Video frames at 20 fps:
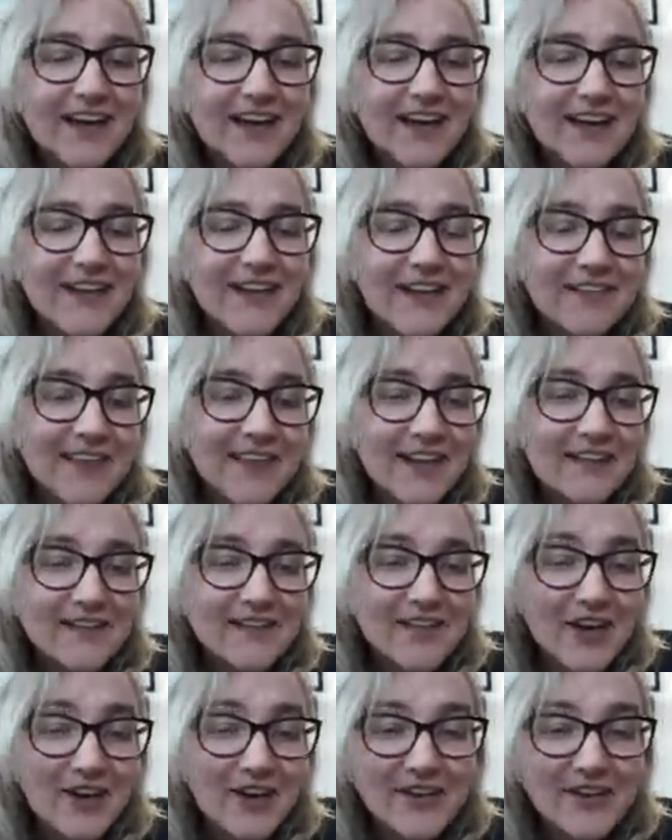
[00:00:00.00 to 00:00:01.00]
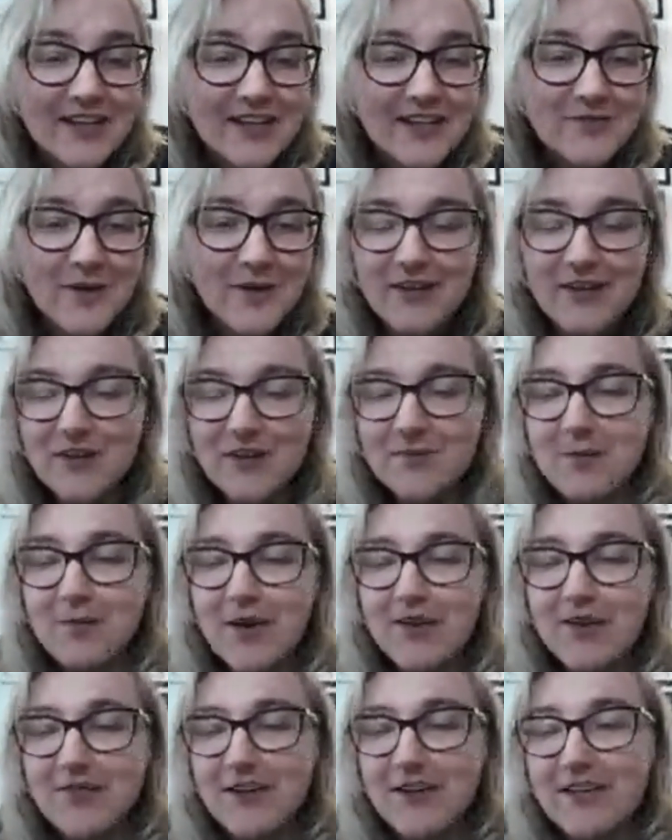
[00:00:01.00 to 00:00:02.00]
uh, and thanks to carly as well who's
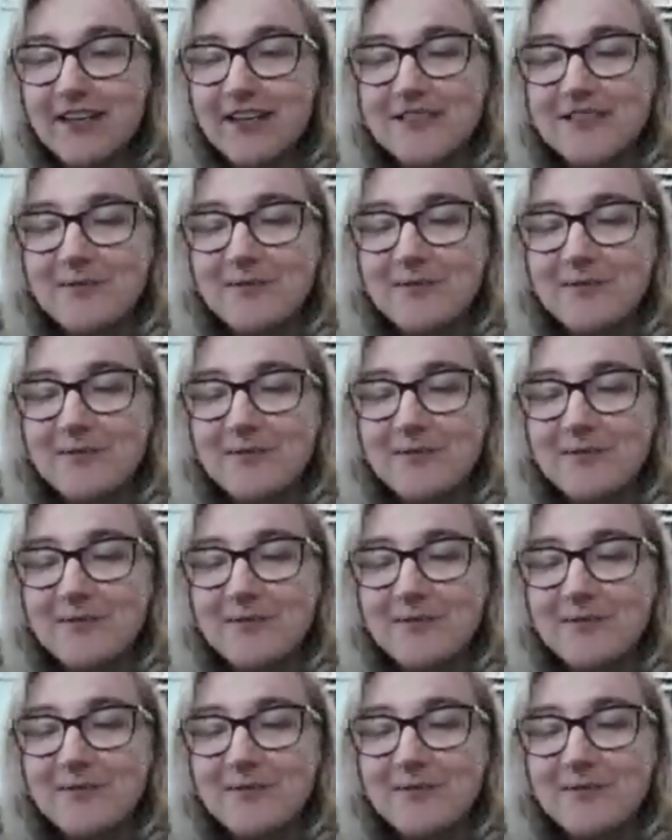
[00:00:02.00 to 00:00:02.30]
been moderating